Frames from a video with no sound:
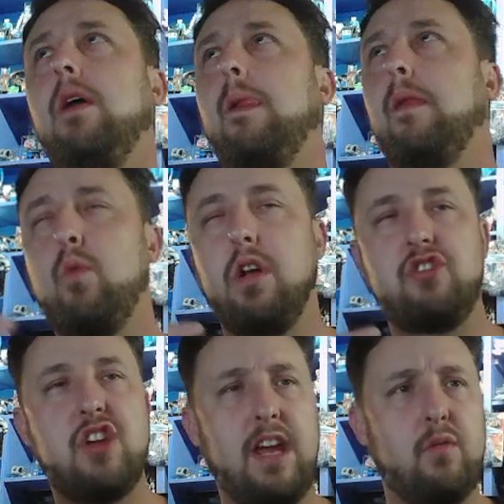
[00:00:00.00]
what
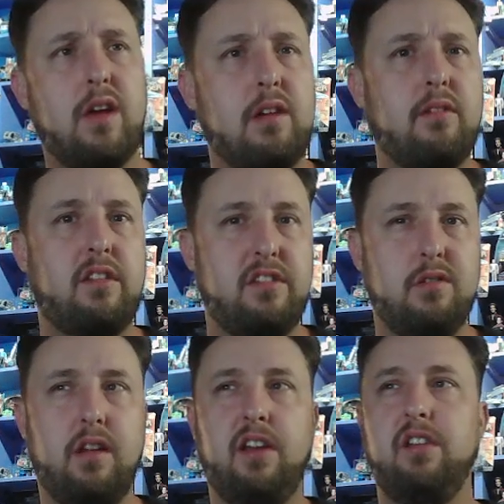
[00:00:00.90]
Janeway was
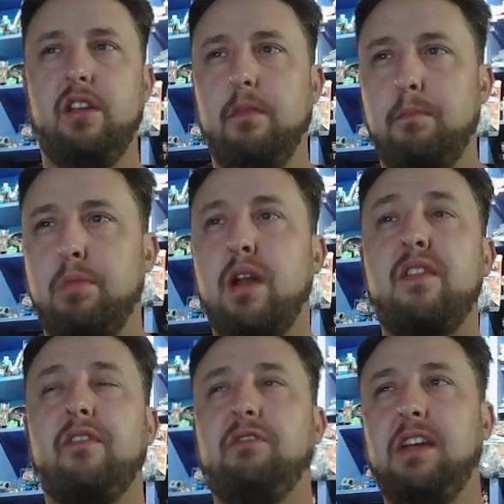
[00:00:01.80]
doing to bring
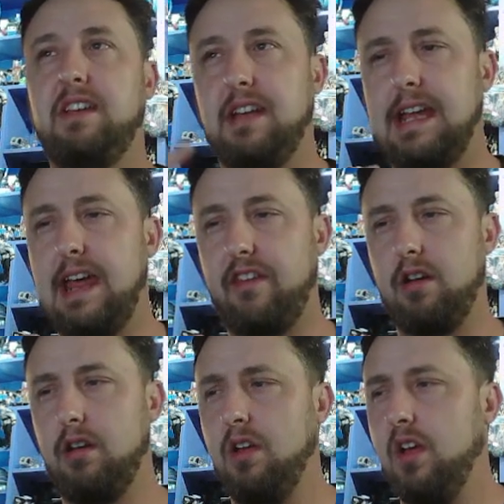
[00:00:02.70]
the fleet
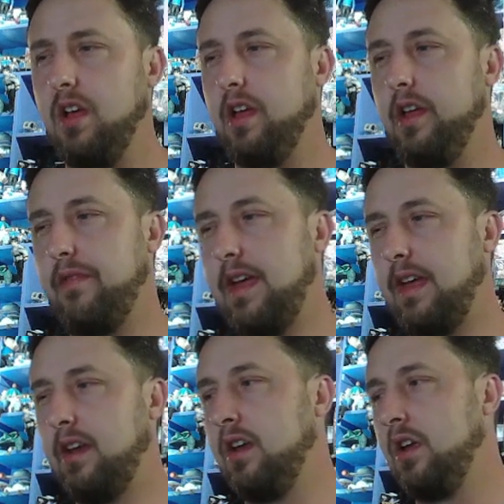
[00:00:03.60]
together, and
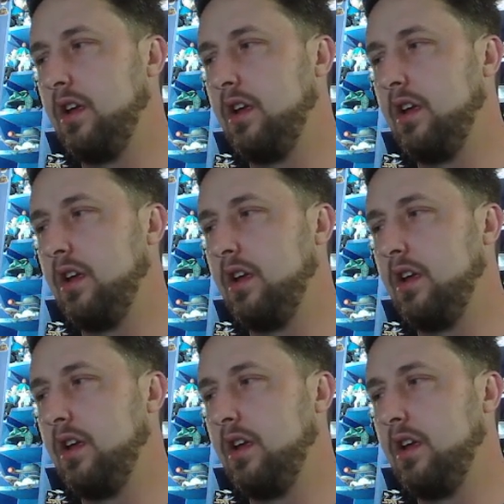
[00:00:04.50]
then